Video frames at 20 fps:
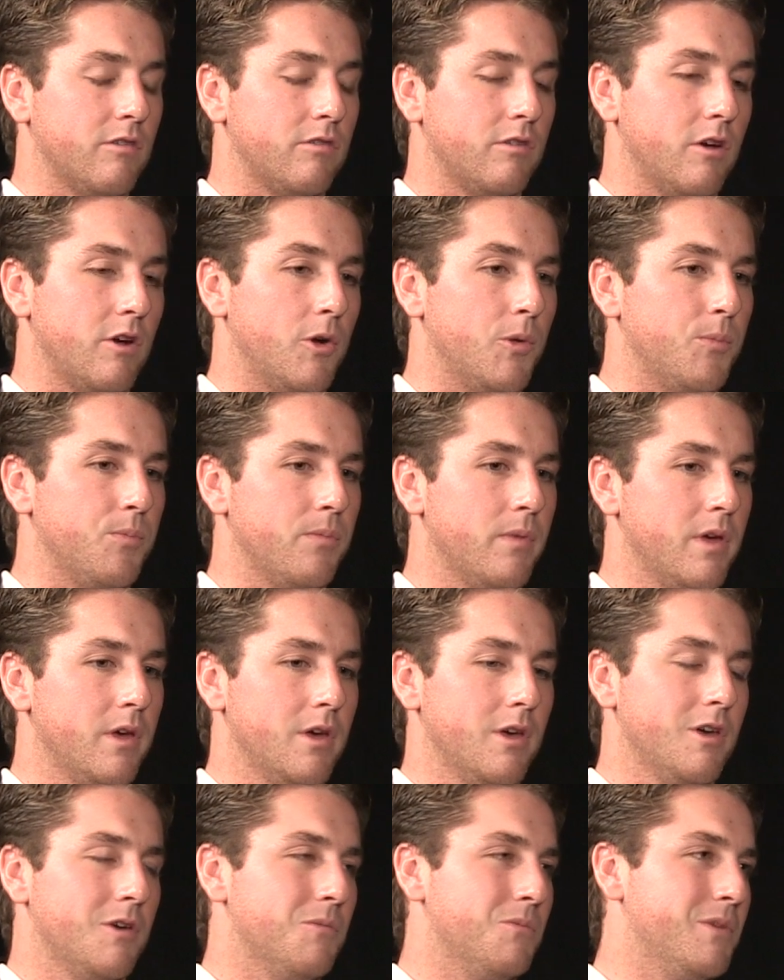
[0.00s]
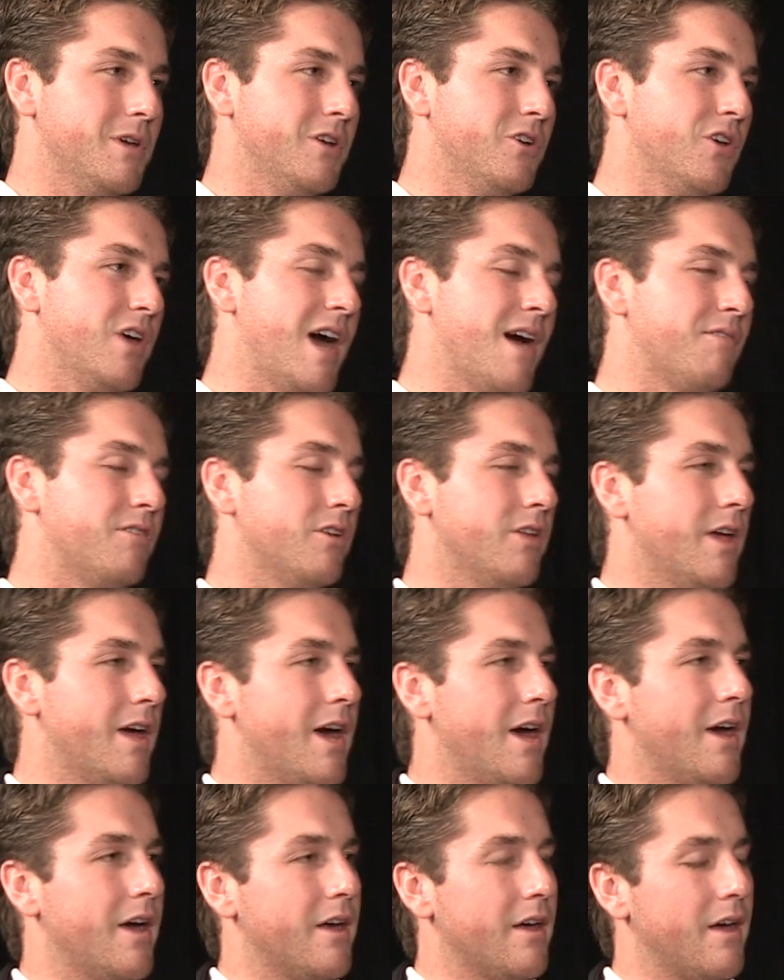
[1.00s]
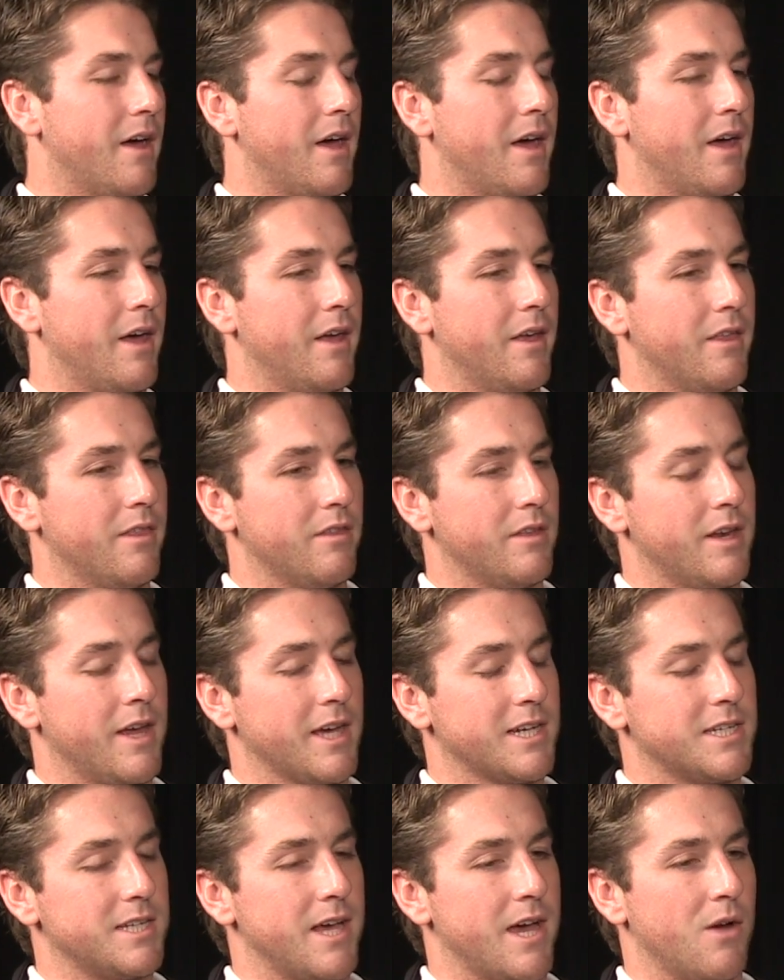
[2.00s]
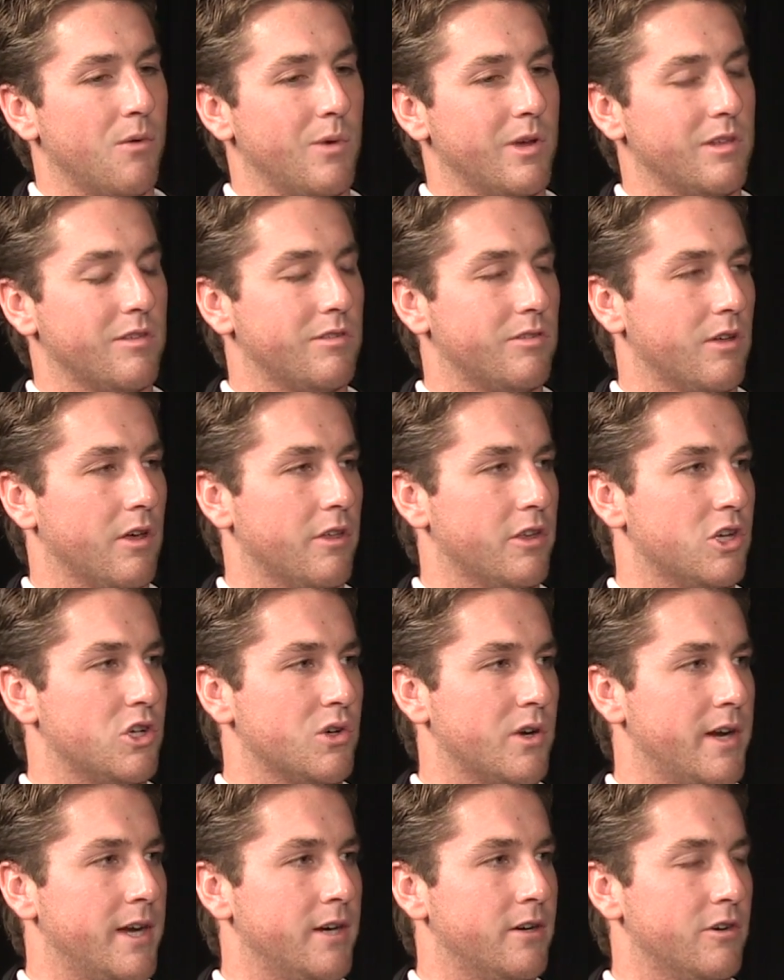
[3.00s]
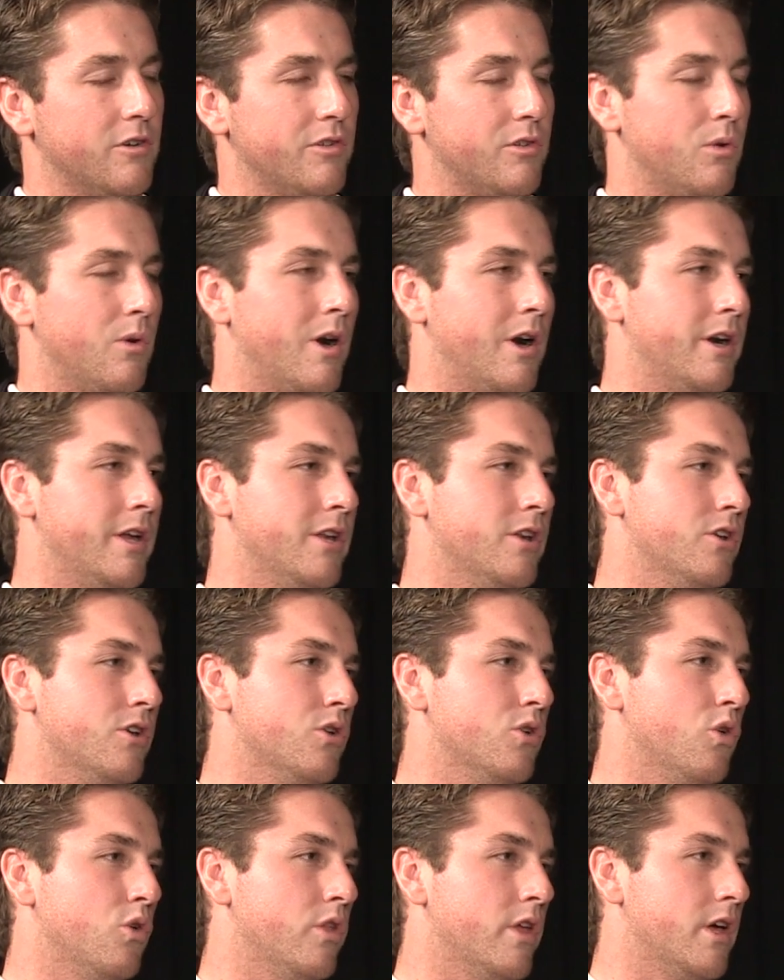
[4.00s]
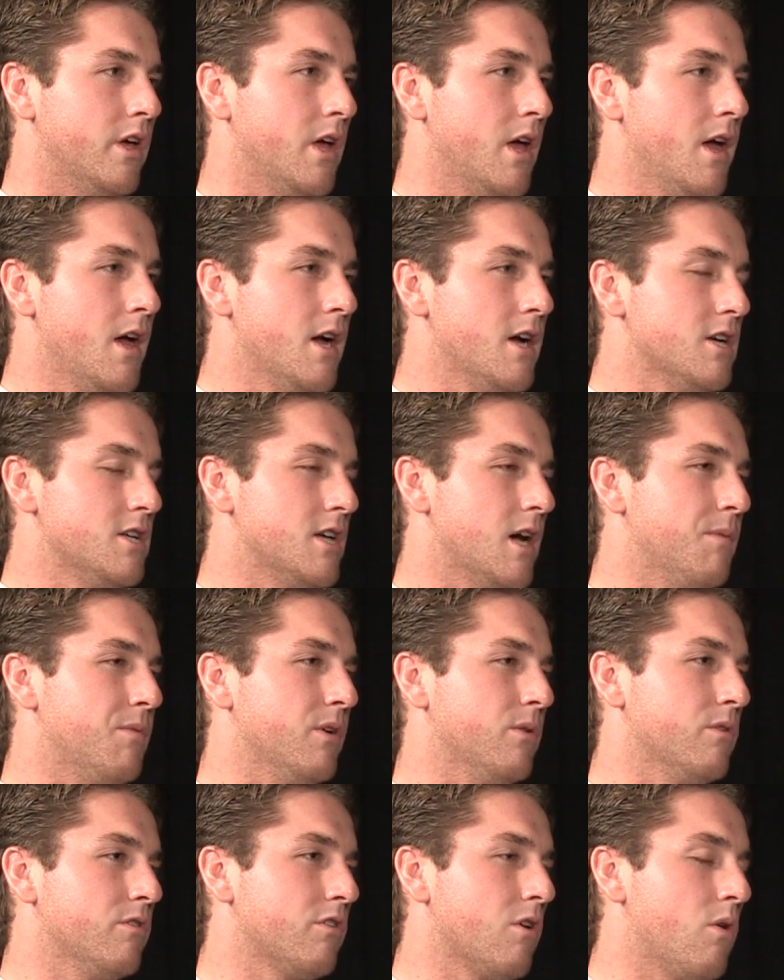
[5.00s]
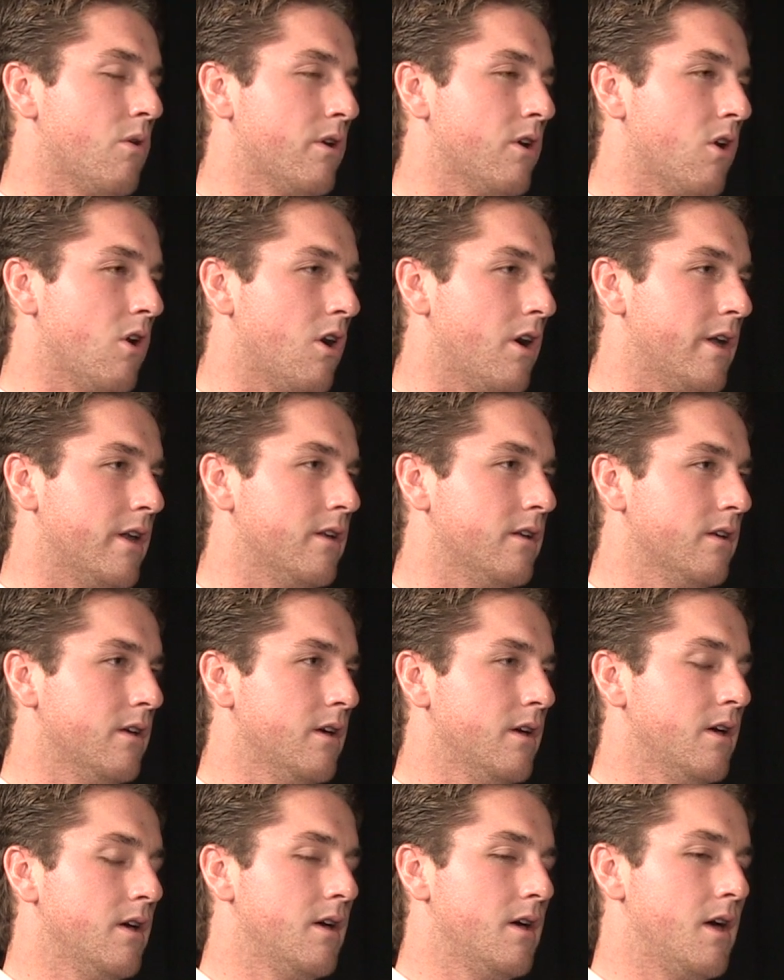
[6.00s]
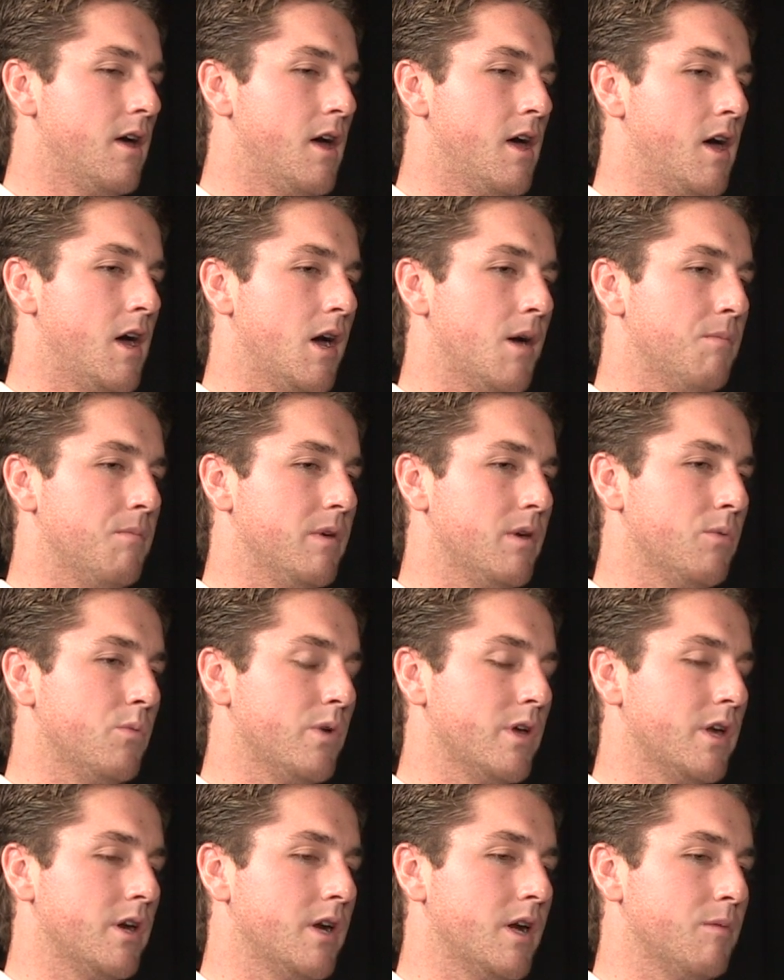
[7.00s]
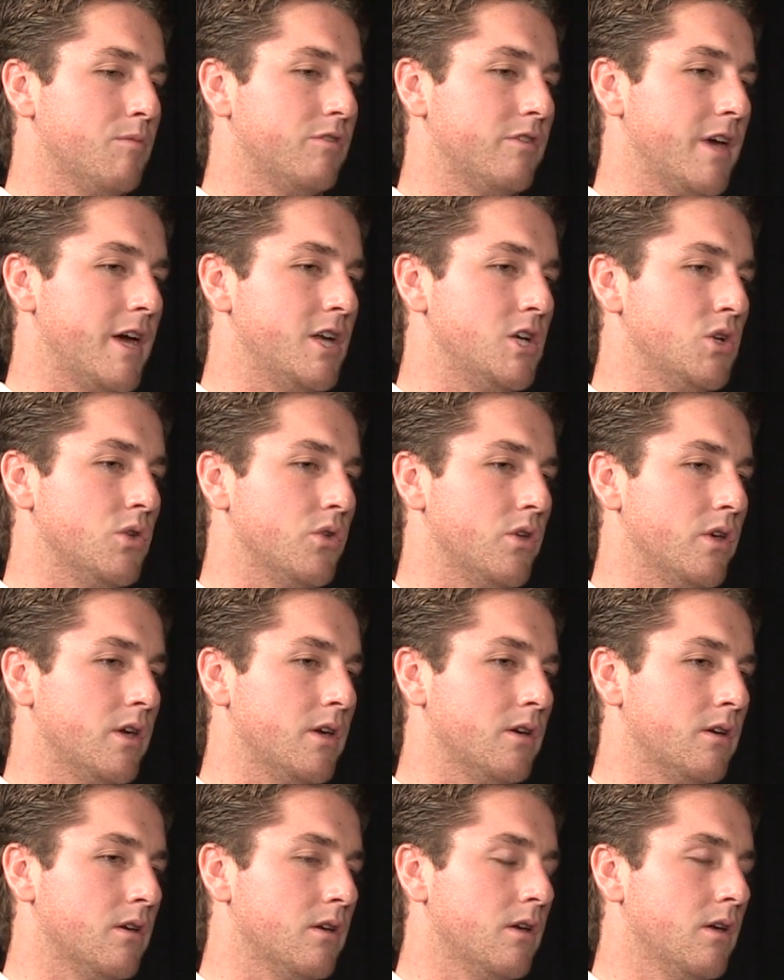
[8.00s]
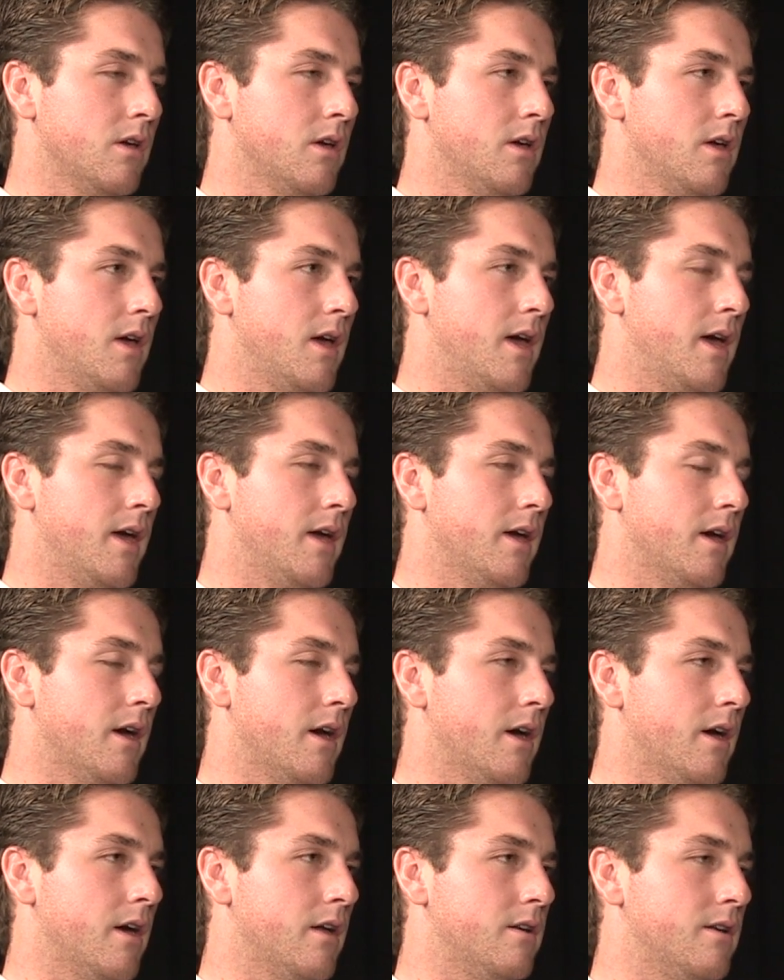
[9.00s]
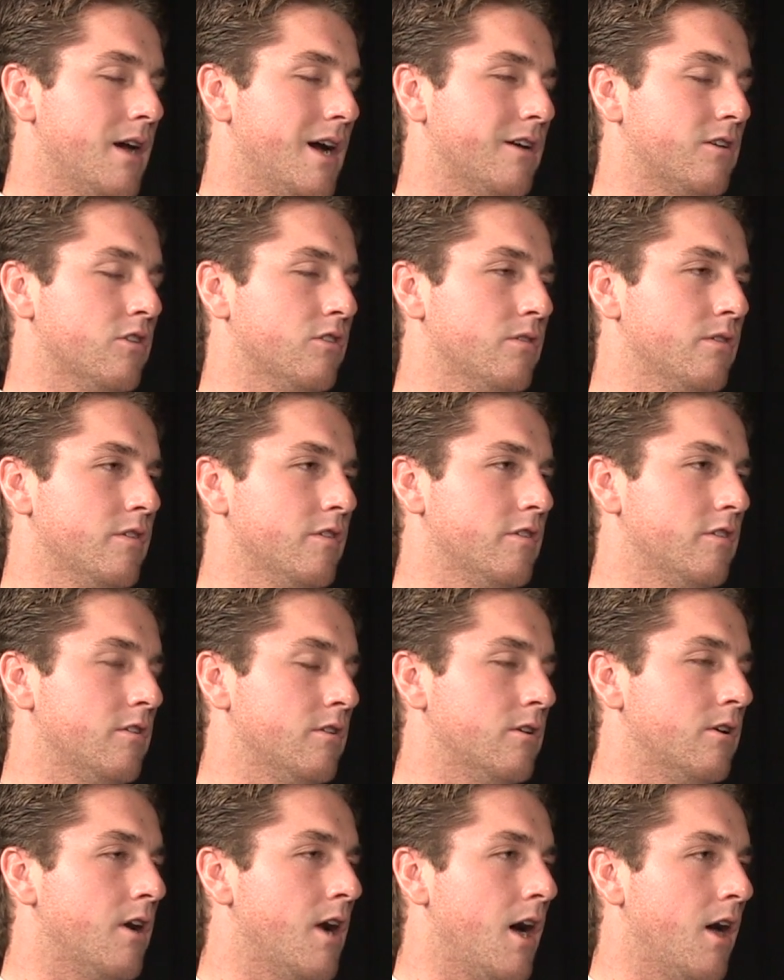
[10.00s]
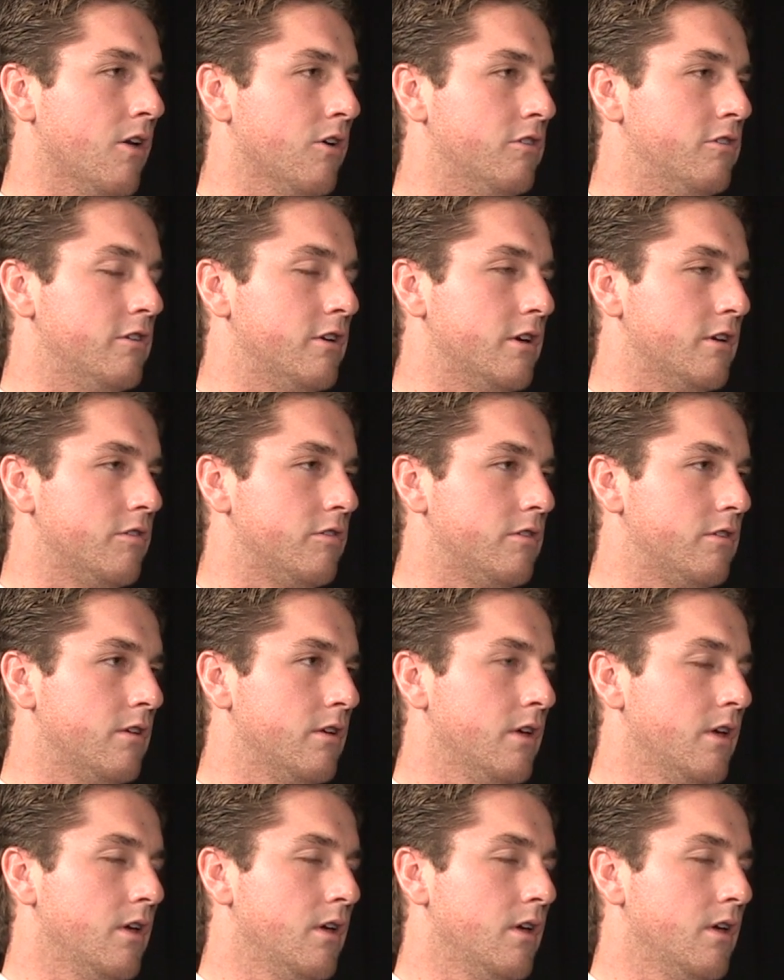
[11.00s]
So immediately after that, the next day I went and saw the trainers who already knew that something was going on. And we ended up scheduling a doctor's visit to the neurologist.